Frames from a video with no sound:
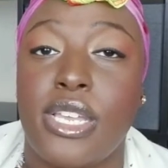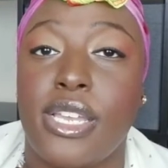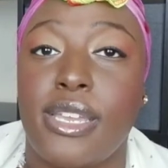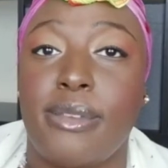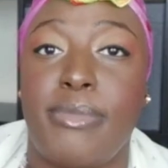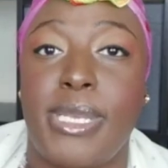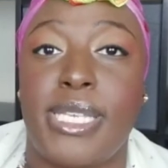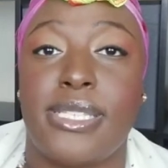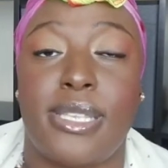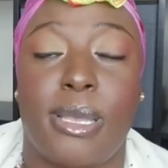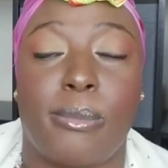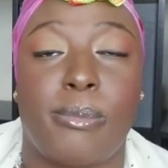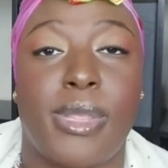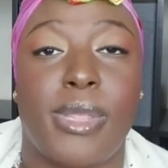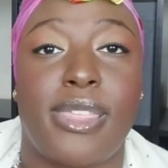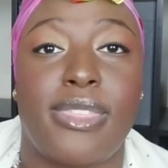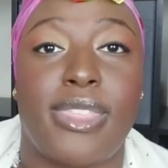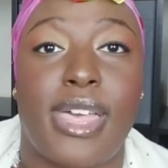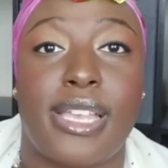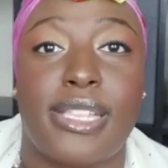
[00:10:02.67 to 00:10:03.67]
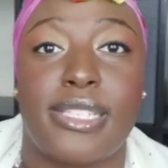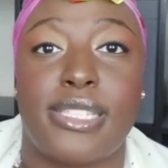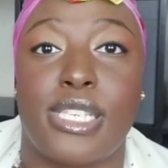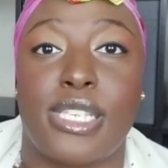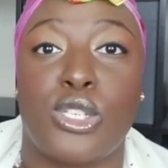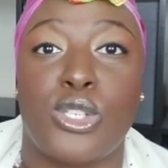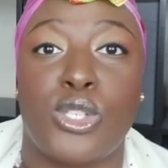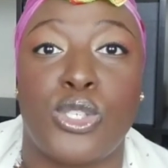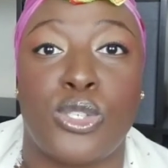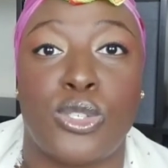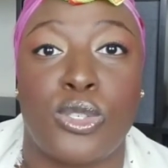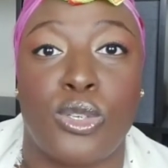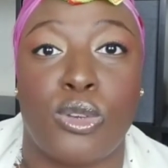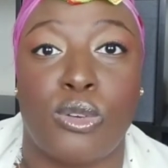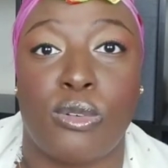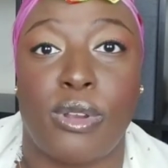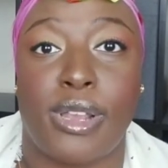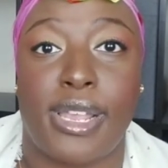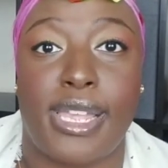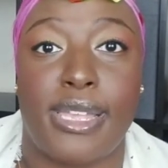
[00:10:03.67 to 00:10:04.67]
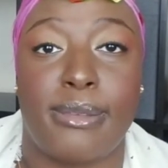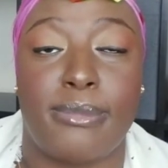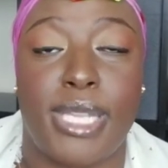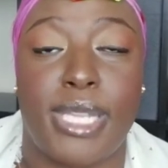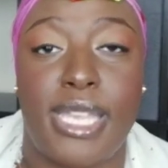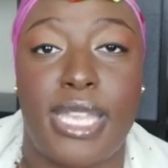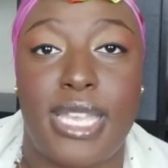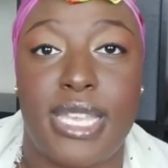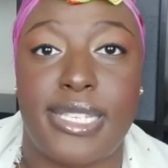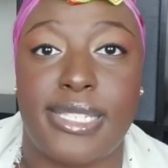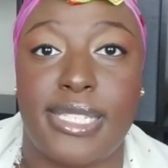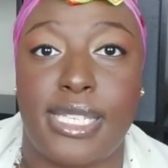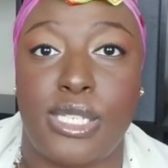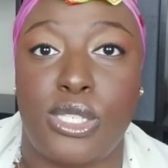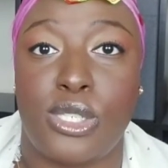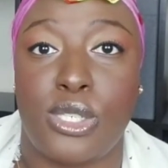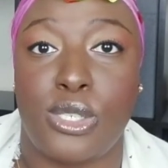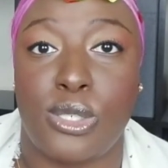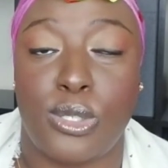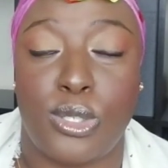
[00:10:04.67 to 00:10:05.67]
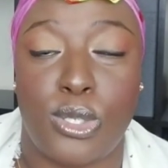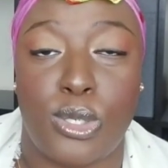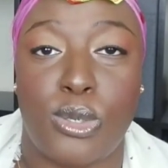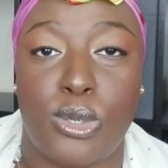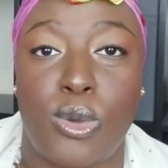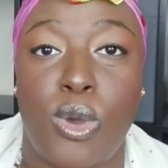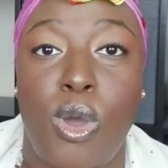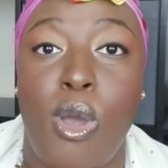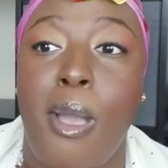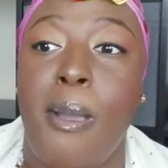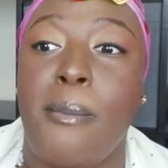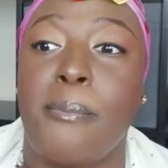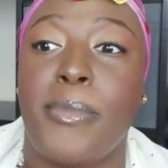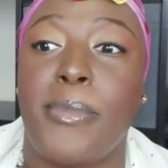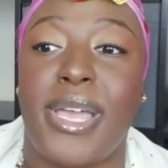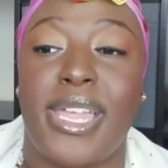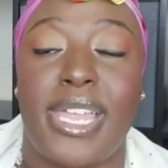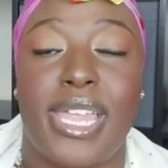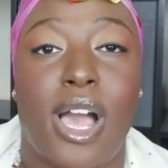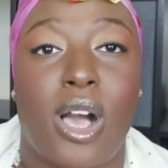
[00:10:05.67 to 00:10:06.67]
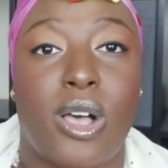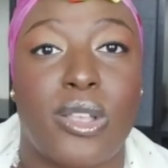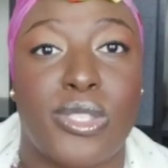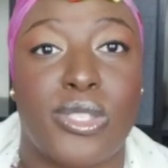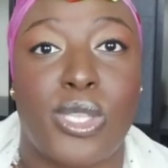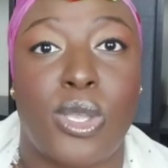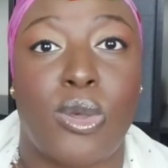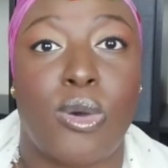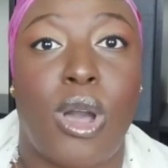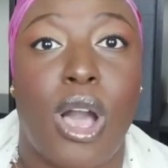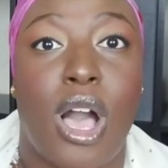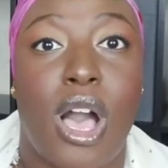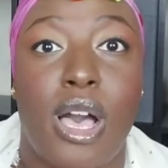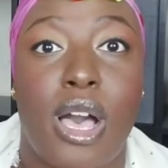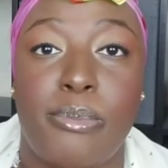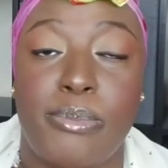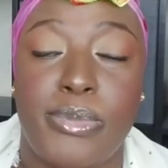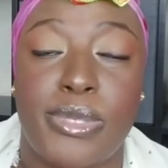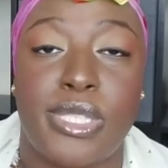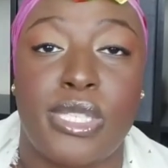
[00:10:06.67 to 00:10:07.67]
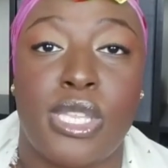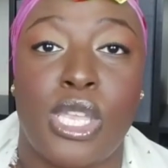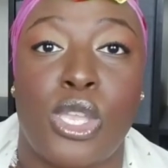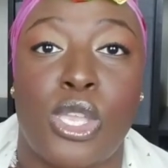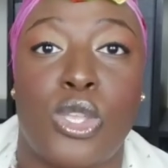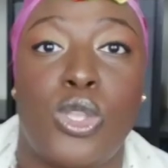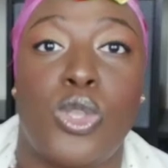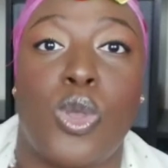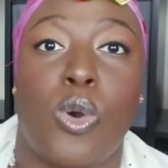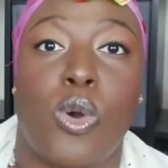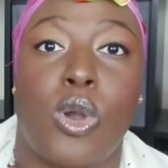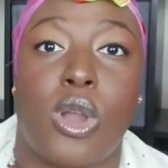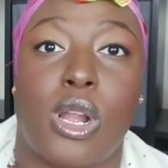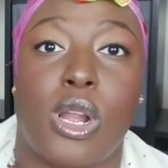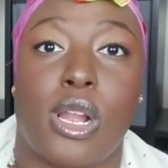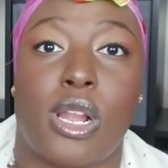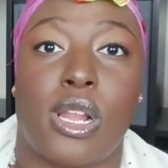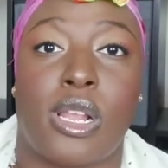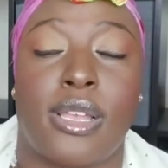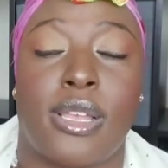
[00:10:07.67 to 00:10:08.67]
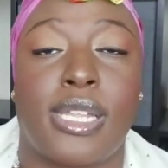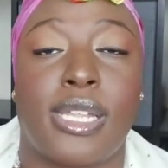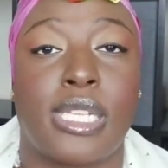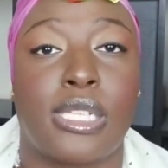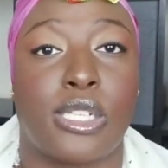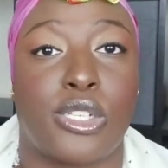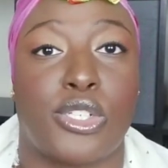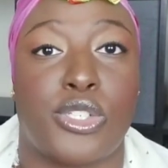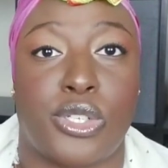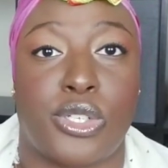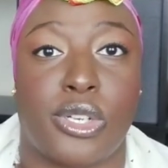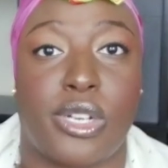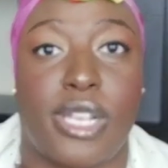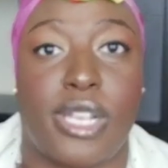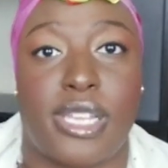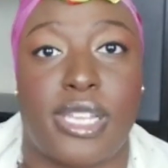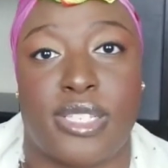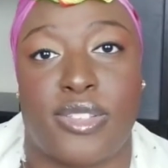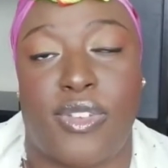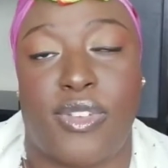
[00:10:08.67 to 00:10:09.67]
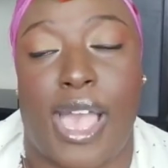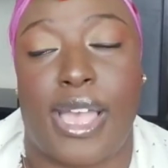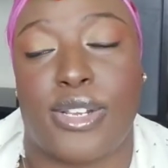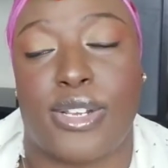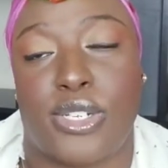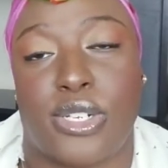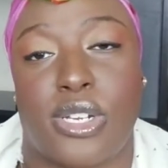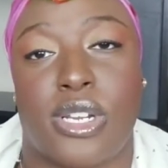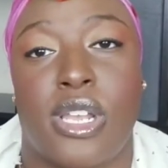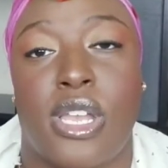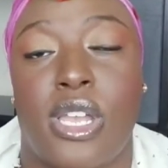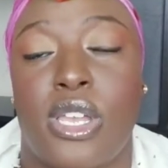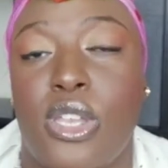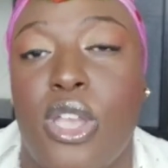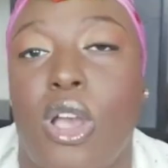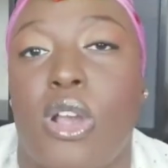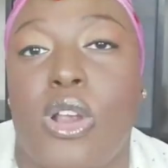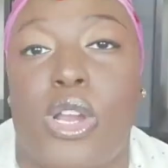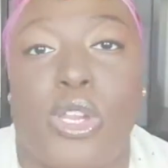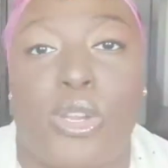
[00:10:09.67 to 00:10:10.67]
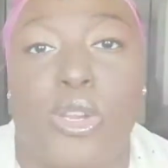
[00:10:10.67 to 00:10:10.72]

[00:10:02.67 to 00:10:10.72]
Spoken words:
could be something that is extremely easy to do, but it also ups your luxurious factor, or